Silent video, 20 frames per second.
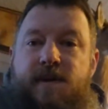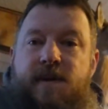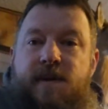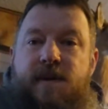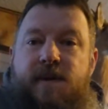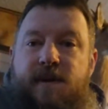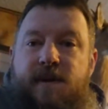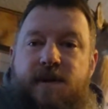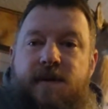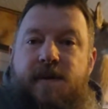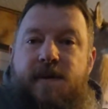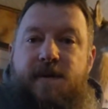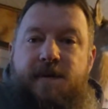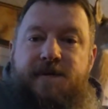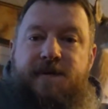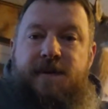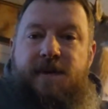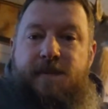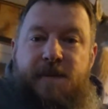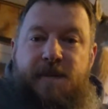don't know
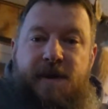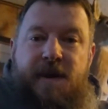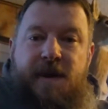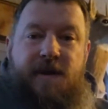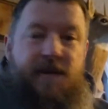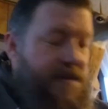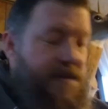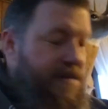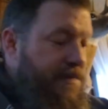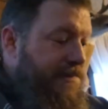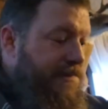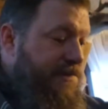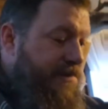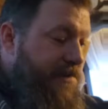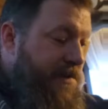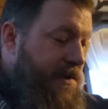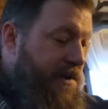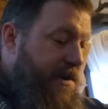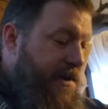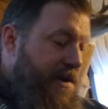if anybody will
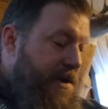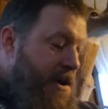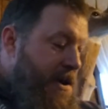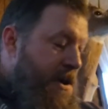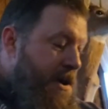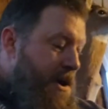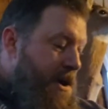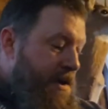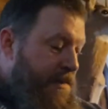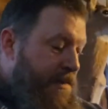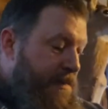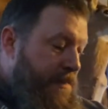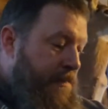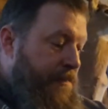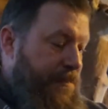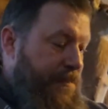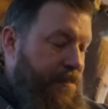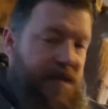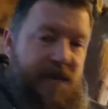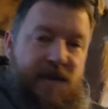join or not.
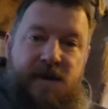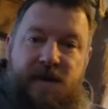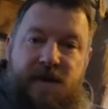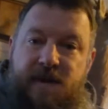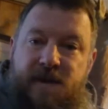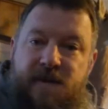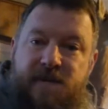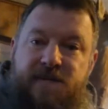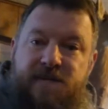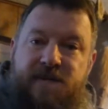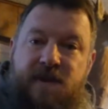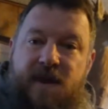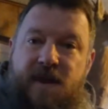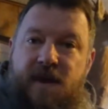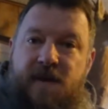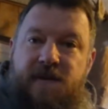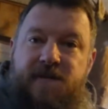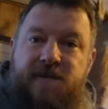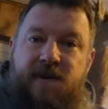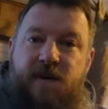I didn't
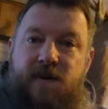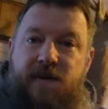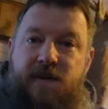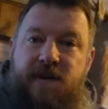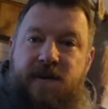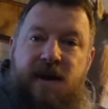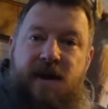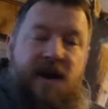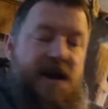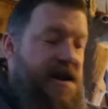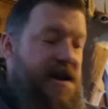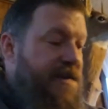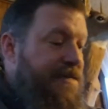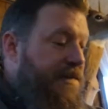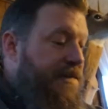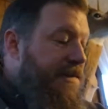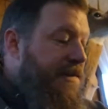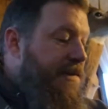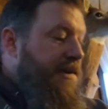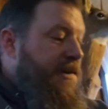say I was going
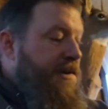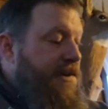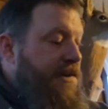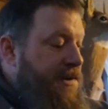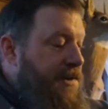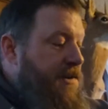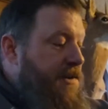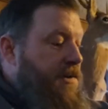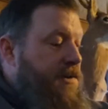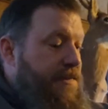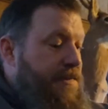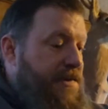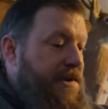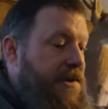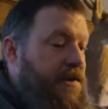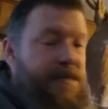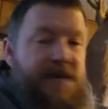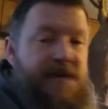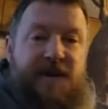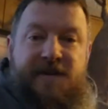live. Hope
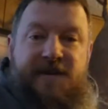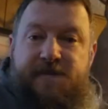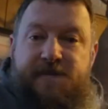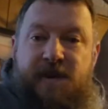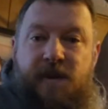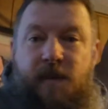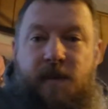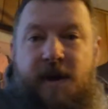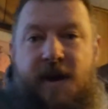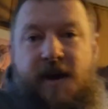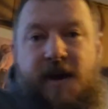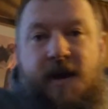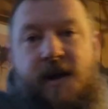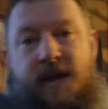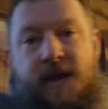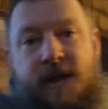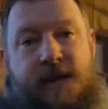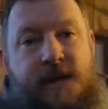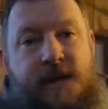everybody's been well.